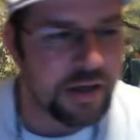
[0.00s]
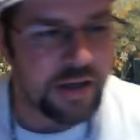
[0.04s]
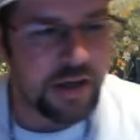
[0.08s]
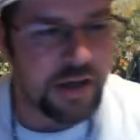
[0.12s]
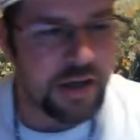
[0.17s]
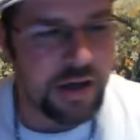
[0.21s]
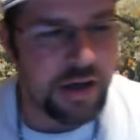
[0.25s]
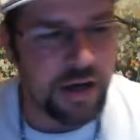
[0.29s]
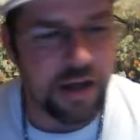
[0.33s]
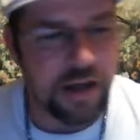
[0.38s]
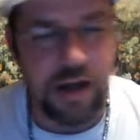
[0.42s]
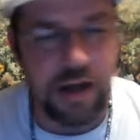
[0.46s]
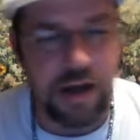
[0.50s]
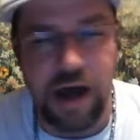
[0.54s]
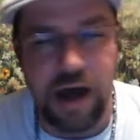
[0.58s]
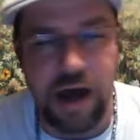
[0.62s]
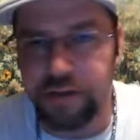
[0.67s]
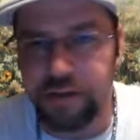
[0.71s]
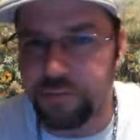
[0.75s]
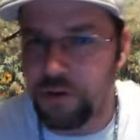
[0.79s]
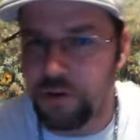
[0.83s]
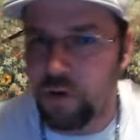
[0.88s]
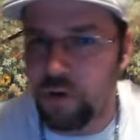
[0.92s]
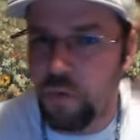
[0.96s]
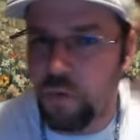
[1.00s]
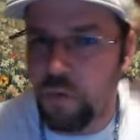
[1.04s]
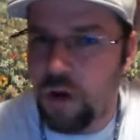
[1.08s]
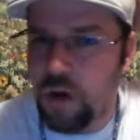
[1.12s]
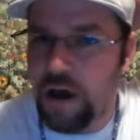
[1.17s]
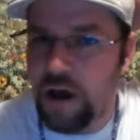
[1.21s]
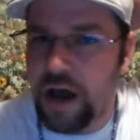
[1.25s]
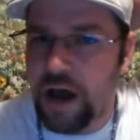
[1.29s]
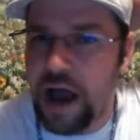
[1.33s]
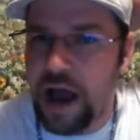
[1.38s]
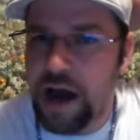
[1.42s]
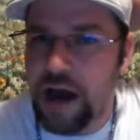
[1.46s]
A lot of them though
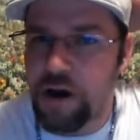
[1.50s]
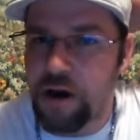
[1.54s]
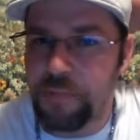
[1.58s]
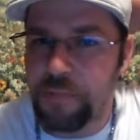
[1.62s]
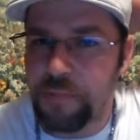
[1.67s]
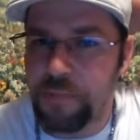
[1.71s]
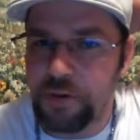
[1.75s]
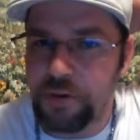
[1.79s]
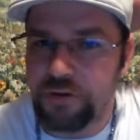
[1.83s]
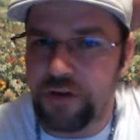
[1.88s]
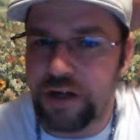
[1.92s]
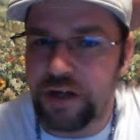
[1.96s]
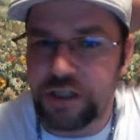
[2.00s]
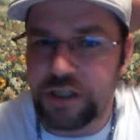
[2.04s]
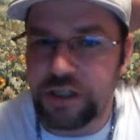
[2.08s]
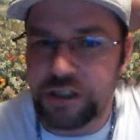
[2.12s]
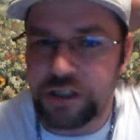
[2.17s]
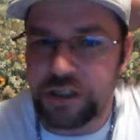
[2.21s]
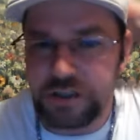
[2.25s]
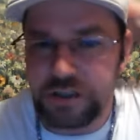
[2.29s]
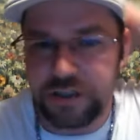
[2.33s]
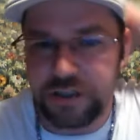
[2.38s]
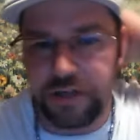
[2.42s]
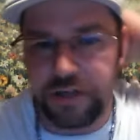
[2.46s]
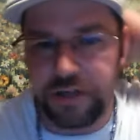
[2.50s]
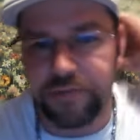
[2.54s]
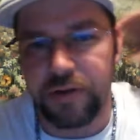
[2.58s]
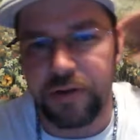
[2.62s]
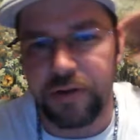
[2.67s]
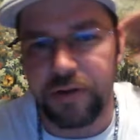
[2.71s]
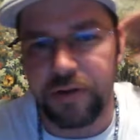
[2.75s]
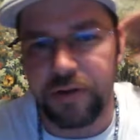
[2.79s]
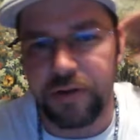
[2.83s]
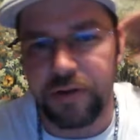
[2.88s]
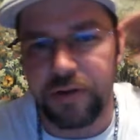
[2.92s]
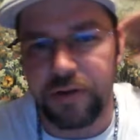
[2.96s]
want higher percentages and stuff. They
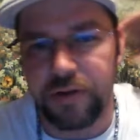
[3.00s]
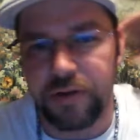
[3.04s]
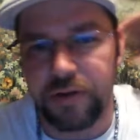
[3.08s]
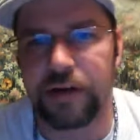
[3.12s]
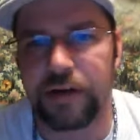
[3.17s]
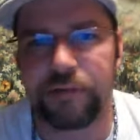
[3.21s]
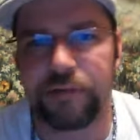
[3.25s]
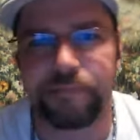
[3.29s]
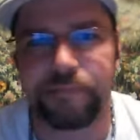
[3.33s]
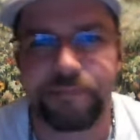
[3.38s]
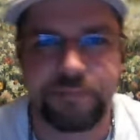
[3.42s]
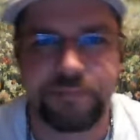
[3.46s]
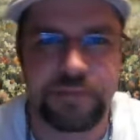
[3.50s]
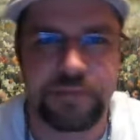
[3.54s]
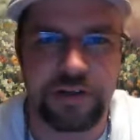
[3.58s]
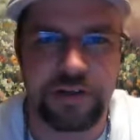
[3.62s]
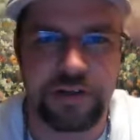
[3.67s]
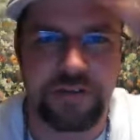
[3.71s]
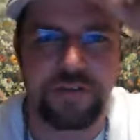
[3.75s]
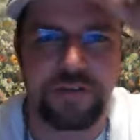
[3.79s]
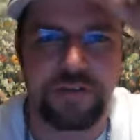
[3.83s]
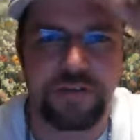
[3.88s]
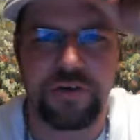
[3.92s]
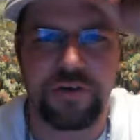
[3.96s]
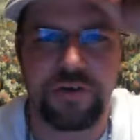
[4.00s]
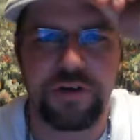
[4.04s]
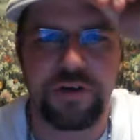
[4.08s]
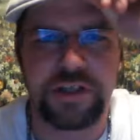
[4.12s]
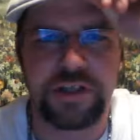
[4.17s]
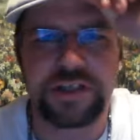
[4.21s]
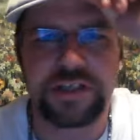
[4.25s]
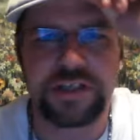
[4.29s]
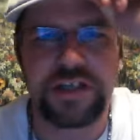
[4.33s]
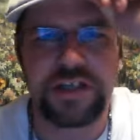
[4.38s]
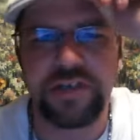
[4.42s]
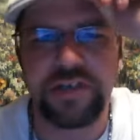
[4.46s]
want like a
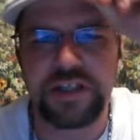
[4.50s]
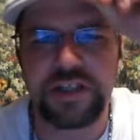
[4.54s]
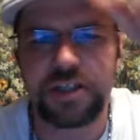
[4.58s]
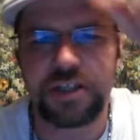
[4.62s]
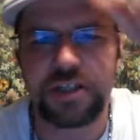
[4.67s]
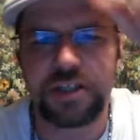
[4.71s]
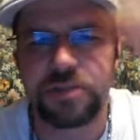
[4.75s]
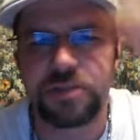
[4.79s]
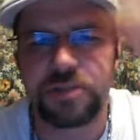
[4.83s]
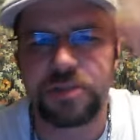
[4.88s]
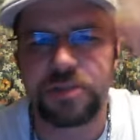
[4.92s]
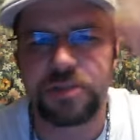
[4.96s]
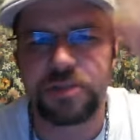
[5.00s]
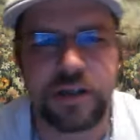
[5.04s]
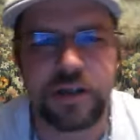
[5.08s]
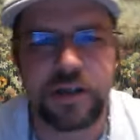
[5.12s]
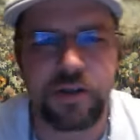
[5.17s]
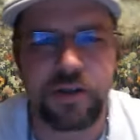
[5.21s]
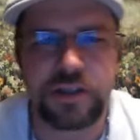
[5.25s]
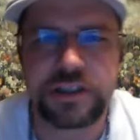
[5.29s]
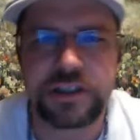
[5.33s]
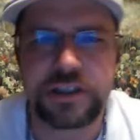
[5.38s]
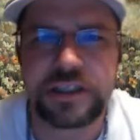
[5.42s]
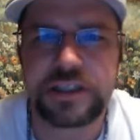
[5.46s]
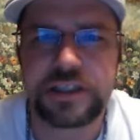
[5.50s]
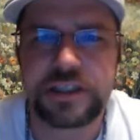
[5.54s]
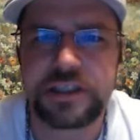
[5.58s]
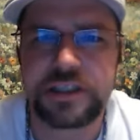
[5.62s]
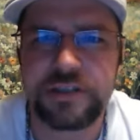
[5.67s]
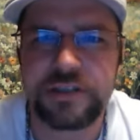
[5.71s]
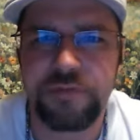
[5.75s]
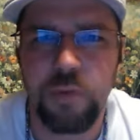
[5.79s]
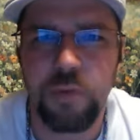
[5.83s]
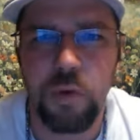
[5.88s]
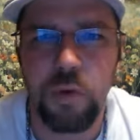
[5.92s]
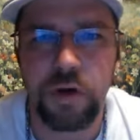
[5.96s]
30-70 split or
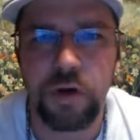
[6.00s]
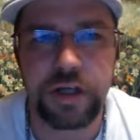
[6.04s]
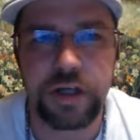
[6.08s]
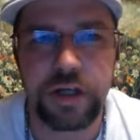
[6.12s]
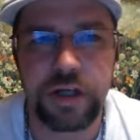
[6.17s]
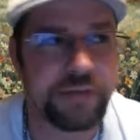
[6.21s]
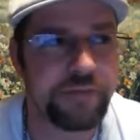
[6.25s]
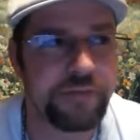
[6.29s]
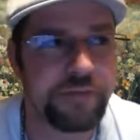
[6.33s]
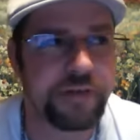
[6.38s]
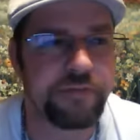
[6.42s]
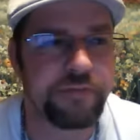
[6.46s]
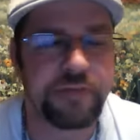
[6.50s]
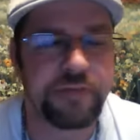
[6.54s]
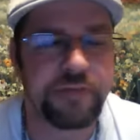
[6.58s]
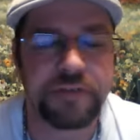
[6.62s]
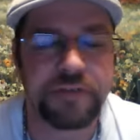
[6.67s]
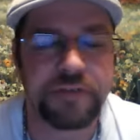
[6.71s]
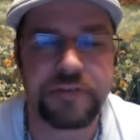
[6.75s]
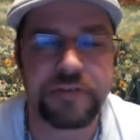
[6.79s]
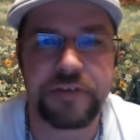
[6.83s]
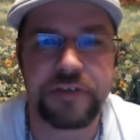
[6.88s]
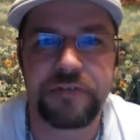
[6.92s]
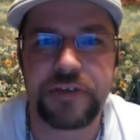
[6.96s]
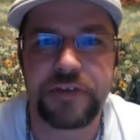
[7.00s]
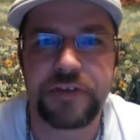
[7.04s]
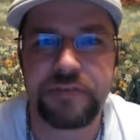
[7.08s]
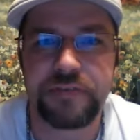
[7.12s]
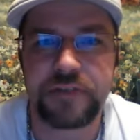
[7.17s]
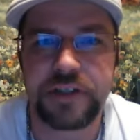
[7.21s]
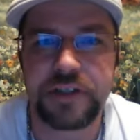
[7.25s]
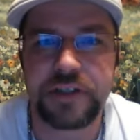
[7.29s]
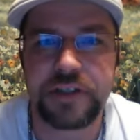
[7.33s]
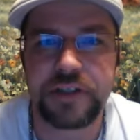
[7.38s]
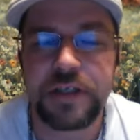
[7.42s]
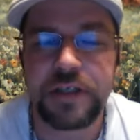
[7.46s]
60-40, even a
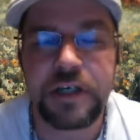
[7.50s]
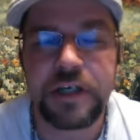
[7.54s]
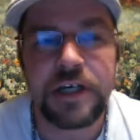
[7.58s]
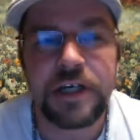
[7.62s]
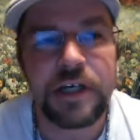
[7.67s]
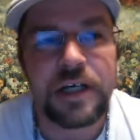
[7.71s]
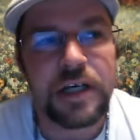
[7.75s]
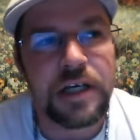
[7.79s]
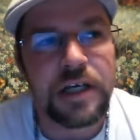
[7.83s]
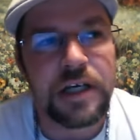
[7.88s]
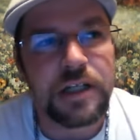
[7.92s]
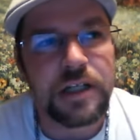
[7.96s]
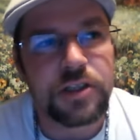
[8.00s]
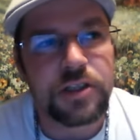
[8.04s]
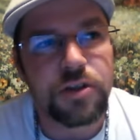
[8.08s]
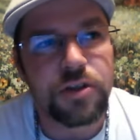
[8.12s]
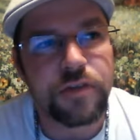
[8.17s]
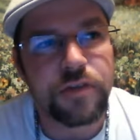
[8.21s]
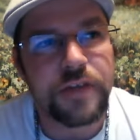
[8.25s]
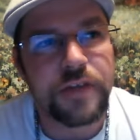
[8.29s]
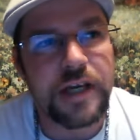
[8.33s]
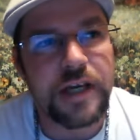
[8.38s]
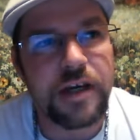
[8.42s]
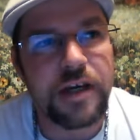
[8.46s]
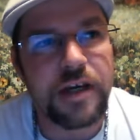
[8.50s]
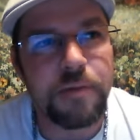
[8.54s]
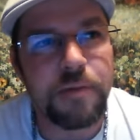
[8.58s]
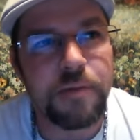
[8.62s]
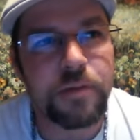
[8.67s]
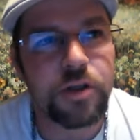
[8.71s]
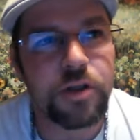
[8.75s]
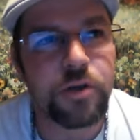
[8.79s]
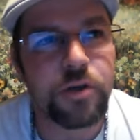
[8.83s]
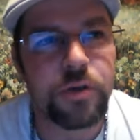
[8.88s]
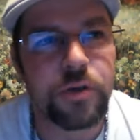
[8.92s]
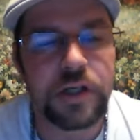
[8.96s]
50-50. So if they come
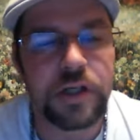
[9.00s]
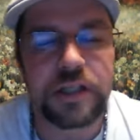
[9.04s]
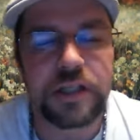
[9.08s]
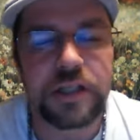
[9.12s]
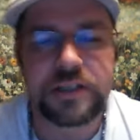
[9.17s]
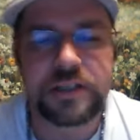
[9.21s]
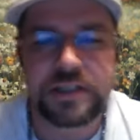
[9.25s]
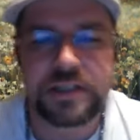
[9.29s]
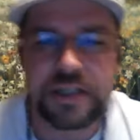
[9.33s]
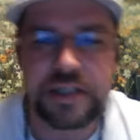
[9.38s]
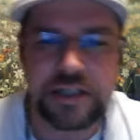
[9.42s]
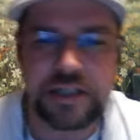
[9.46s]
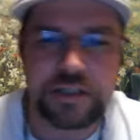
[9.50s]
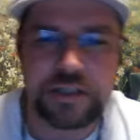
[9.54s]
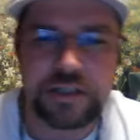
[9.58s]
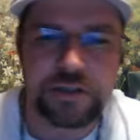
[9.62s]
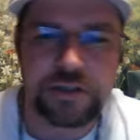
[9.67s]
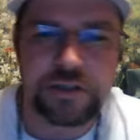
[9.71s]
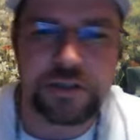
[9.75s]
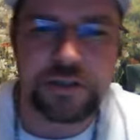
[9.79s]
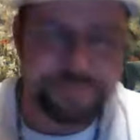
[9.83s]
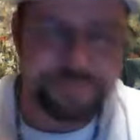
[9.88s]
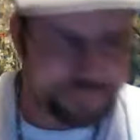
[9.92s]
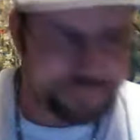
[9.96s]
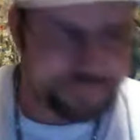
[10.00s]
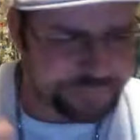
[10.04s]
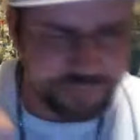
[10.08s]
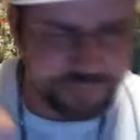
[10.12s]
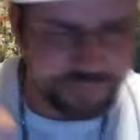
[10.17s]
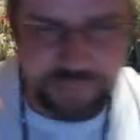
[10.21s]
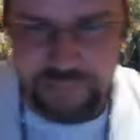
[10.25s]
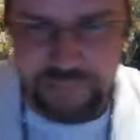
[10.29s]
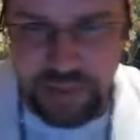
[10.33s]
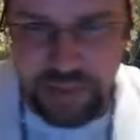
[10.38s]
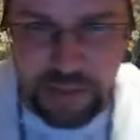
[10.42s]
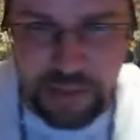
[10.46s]
to you and let's say you're
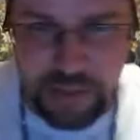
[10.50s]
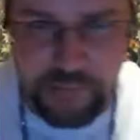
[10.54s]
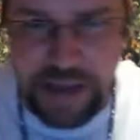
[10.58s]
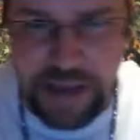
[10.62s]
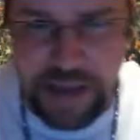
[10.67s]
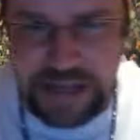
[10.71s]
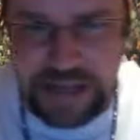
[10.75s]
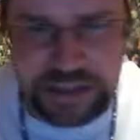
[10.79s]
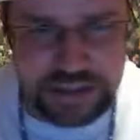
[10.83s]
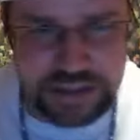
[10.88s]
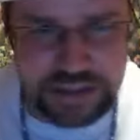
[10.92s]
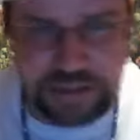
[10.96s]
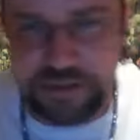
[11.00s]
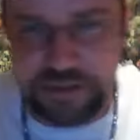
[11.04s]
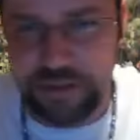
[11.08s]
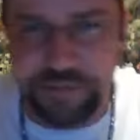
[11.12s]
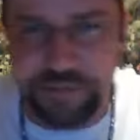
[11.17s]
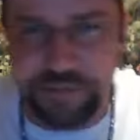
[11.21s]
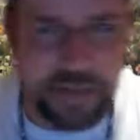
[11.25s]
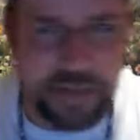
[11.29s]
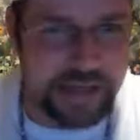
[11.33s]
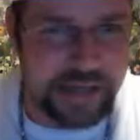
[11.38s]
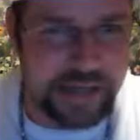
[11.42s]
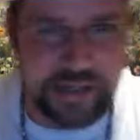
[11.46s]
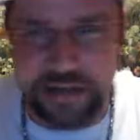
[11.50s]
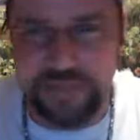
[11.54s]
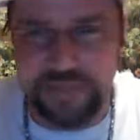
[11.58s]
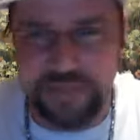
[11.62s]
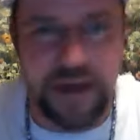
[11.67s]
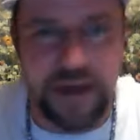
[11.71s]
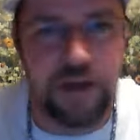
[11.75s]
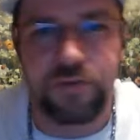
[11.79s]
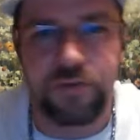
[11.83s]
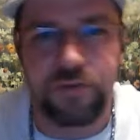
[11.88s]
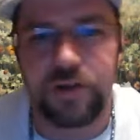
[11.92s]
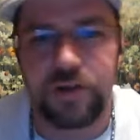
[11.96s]
making
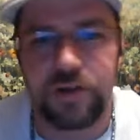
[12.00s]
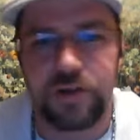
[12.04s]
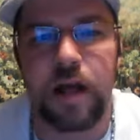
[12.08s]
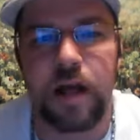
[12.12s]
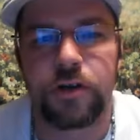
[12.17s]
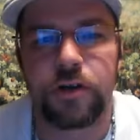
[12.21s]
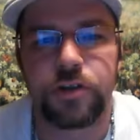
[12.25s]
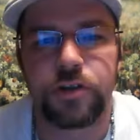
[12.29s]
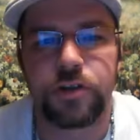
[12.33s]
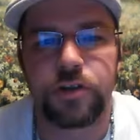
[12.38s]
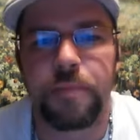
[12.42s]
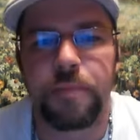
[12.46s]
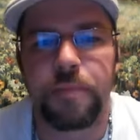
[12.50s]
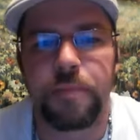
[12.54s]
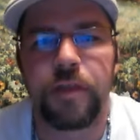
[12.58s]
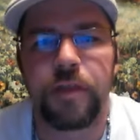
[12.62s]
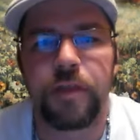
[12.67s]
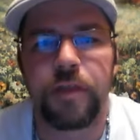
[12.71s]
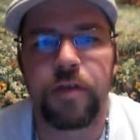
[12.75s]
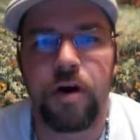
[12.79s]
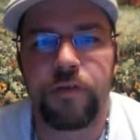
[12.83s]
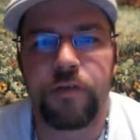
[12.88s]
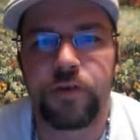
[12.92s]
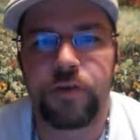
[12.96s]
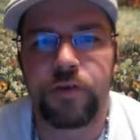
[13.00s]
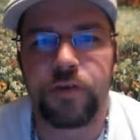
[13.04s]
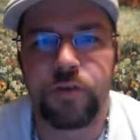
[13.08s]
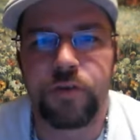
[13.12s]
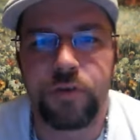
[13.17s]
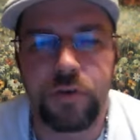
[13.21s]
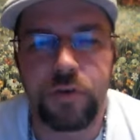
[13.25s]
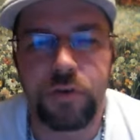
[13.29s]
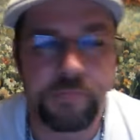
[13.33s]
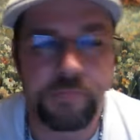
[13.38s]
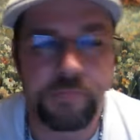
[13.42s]
$1,000 a month off YouTube,